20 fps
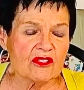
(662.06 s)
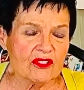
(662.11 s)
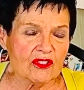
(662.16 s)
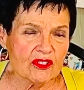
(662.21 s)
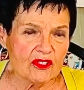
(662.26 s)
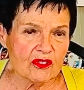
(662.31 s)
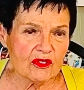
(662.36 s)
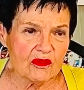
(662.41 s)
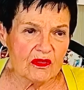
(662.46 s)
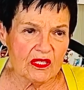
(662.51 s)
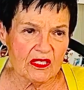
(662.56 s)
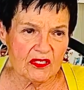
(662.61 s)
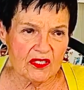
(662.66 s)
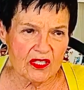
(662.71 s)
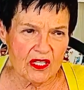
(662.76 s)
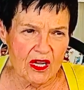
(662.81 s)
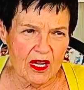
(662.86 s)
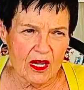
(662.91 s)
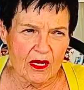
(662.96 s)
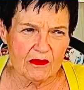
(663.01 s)
to do a
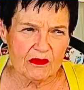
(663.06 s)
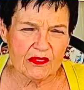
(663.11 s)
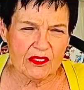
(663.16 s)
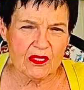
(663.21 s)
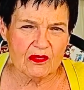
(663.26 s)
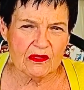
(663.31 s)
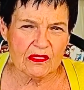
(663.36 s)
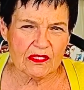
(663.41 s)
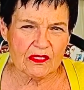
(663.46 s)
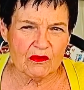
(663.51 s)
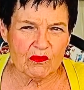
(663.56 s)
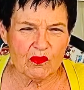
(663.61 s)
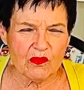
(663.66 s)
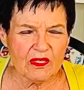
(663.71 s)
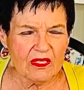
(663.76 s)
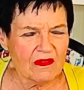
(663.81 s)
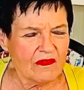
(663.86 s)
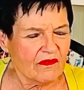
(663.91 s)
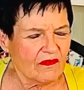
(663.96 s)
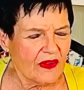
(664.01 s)
job. So it's a
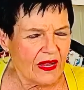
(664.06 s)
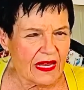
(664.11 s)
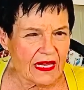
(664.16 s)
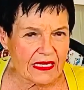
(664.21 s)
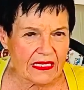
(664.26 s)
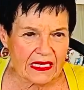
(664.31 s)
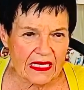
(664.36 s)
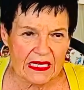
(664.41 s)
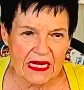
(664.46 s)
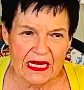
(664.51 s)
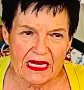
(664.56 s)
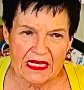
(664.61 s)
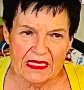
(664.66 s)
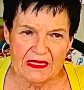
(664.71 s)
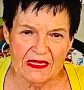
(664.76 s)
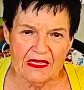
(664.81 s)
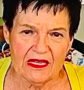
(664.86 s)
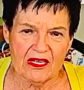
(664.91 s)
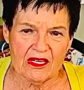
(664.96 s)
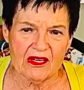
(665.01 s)
real fine line
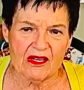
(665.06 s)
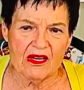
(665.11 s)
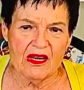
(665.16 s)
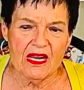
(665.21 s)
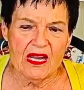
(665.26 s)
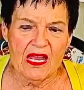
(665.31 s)
there,